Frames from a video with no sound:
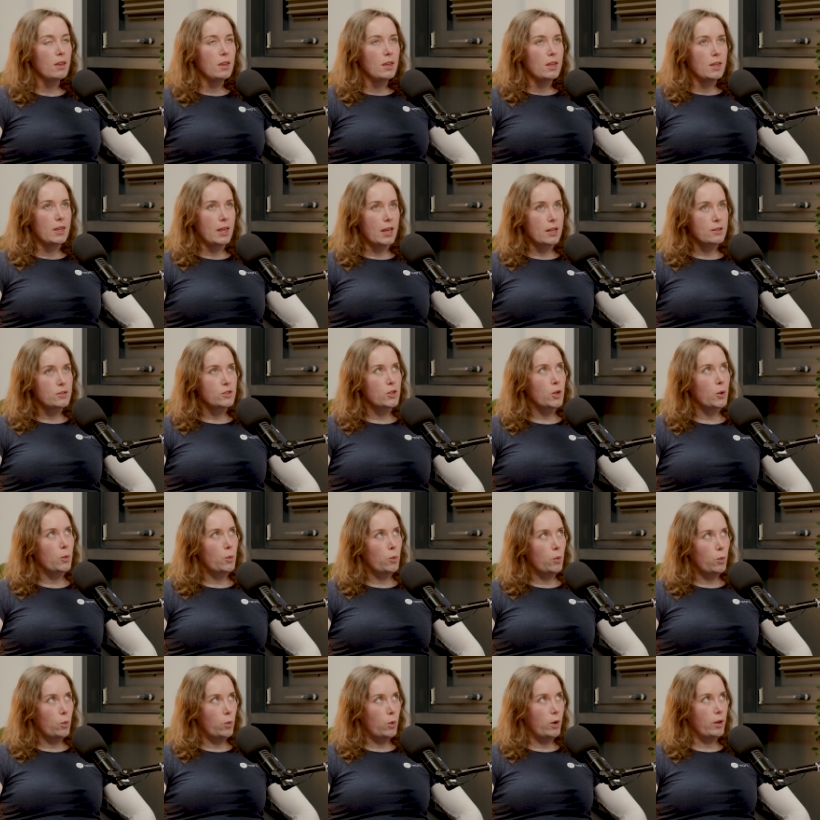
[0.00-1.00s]
Yeah, so
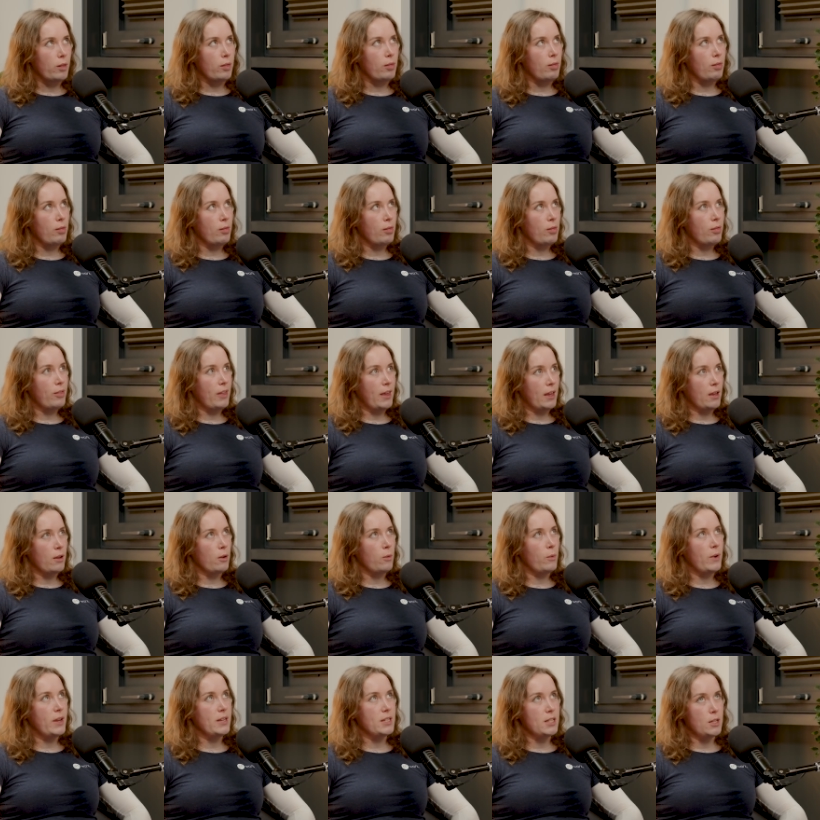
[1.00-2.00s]
one
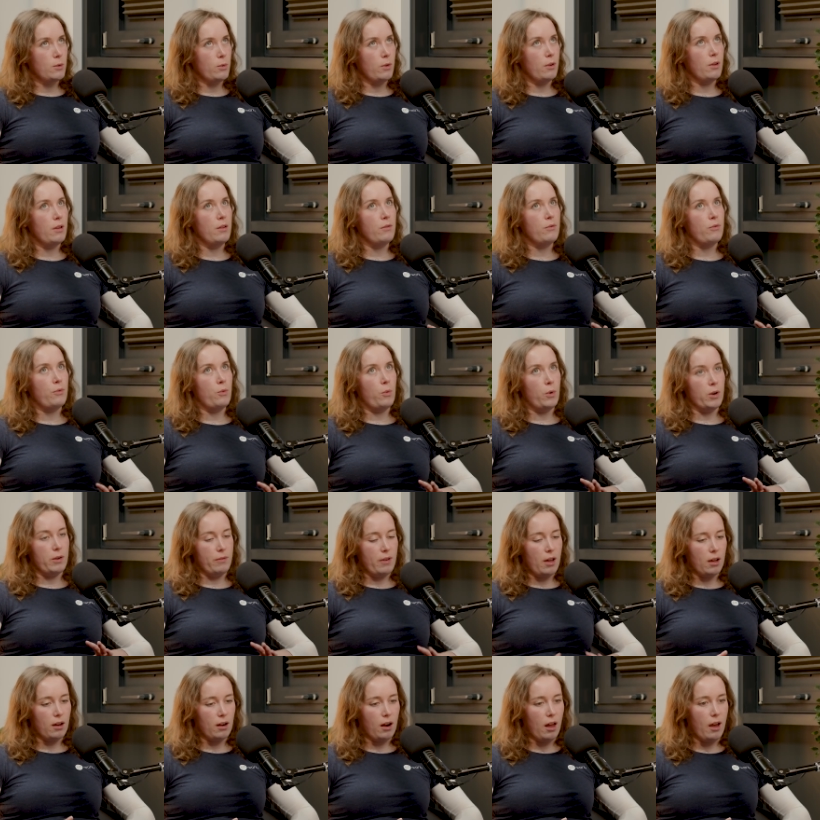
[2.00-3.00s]
thing we did with one of
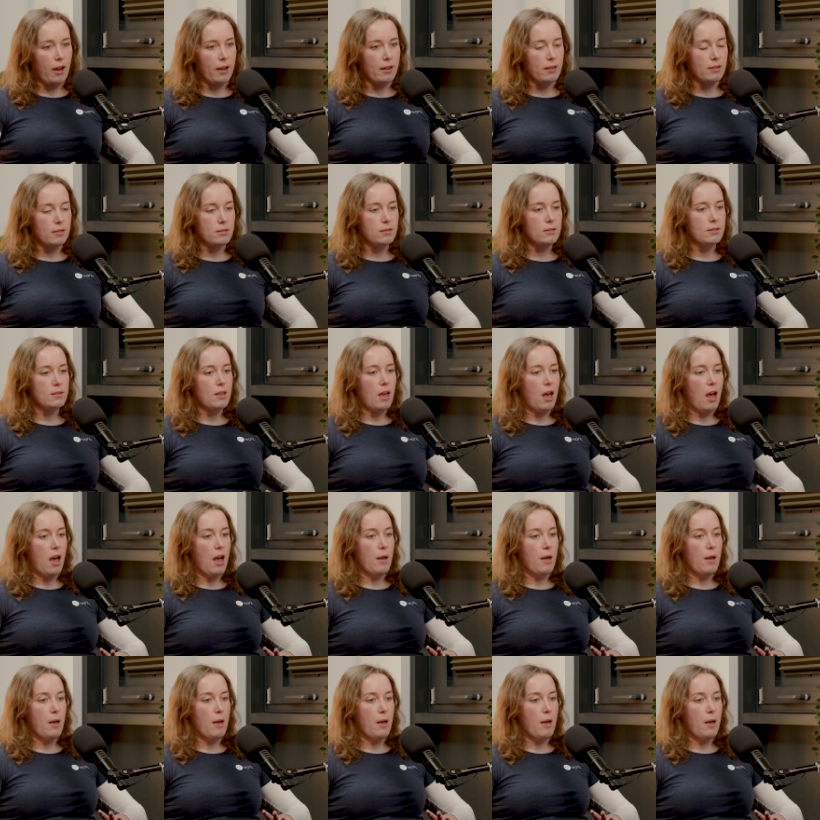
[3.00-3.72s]
our clients,